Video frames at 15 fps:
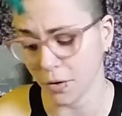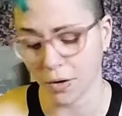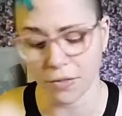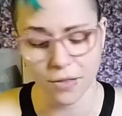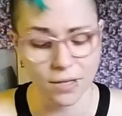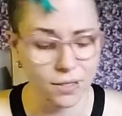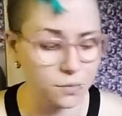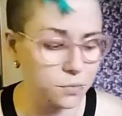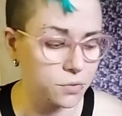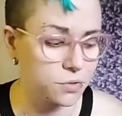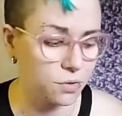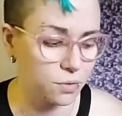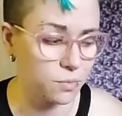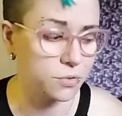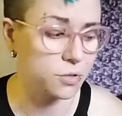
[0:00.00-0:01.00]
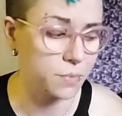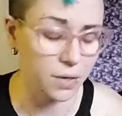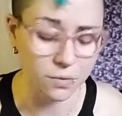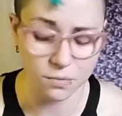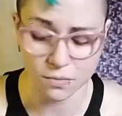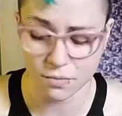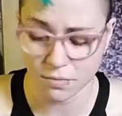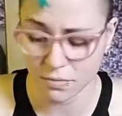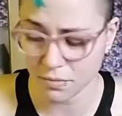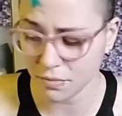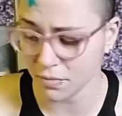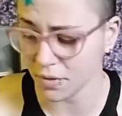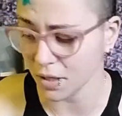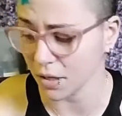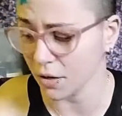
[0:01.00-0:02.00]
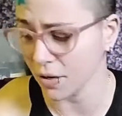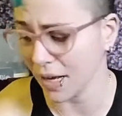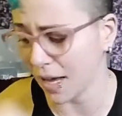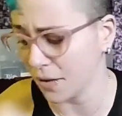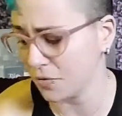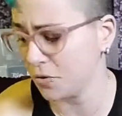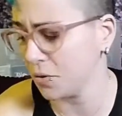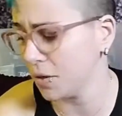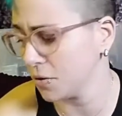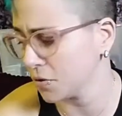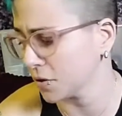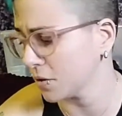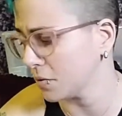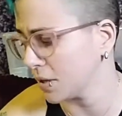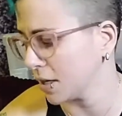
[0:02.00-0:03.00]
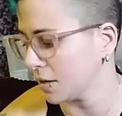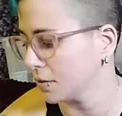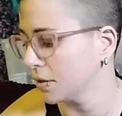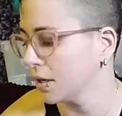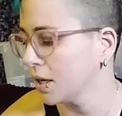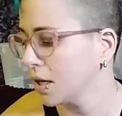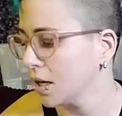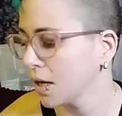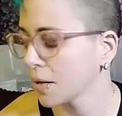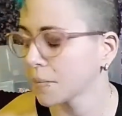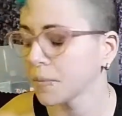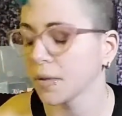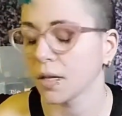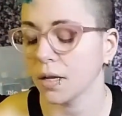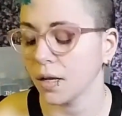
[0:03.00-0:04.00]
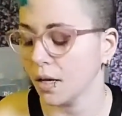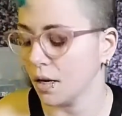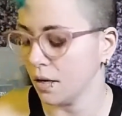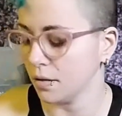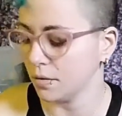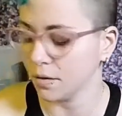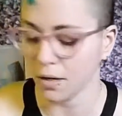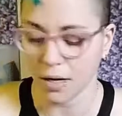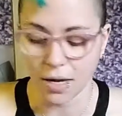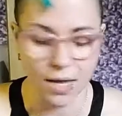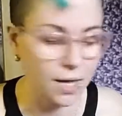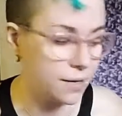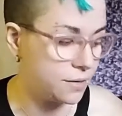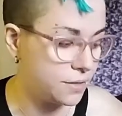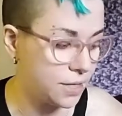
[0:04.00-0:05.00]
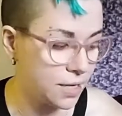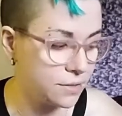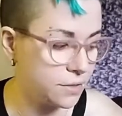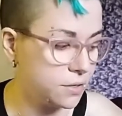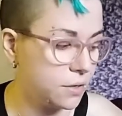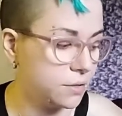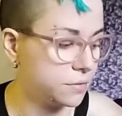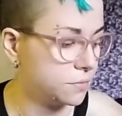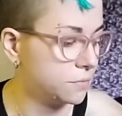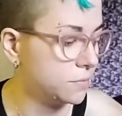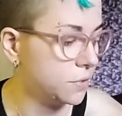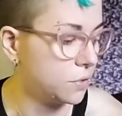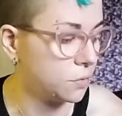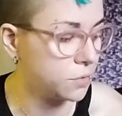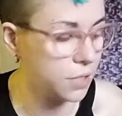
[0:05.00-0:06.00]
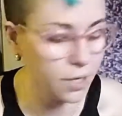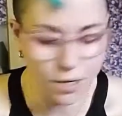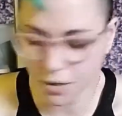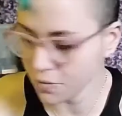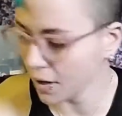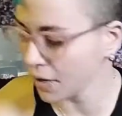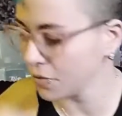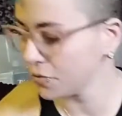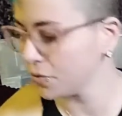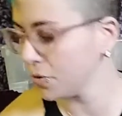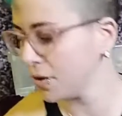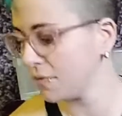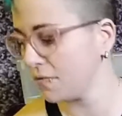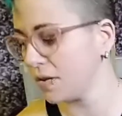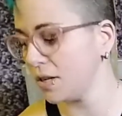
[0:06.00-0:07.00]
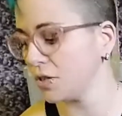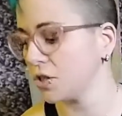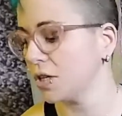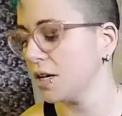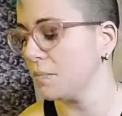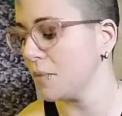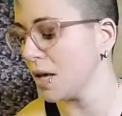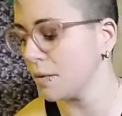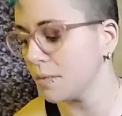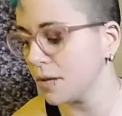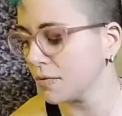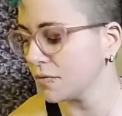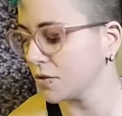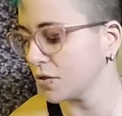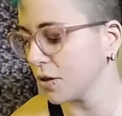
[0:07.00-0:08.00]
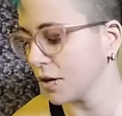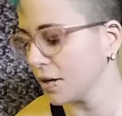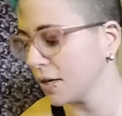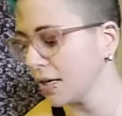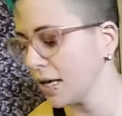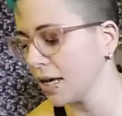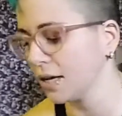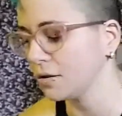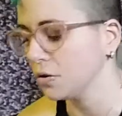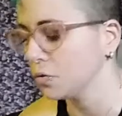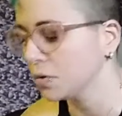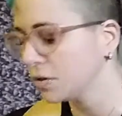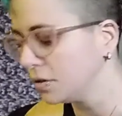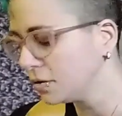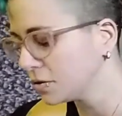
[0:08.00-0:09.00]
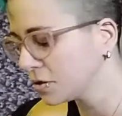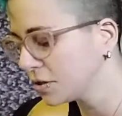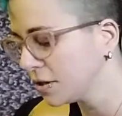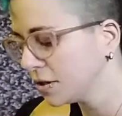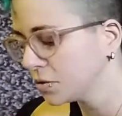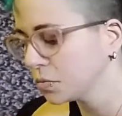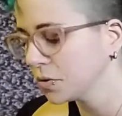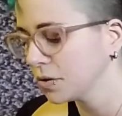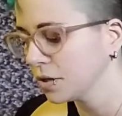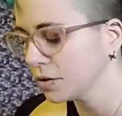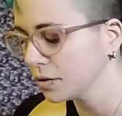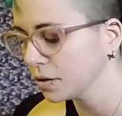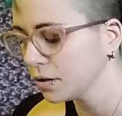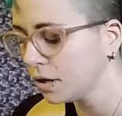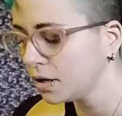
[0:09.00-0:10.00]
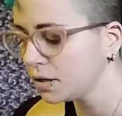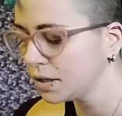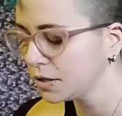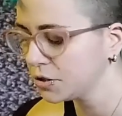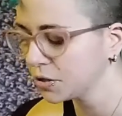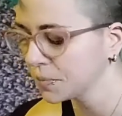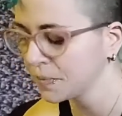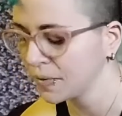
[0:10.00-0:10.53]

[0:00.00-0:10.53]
I think it was almost about 1.5 years, 2 years ago now. and I had intended on, tearing right through it, finishing it, maybe even starting a new adult series where they're in college.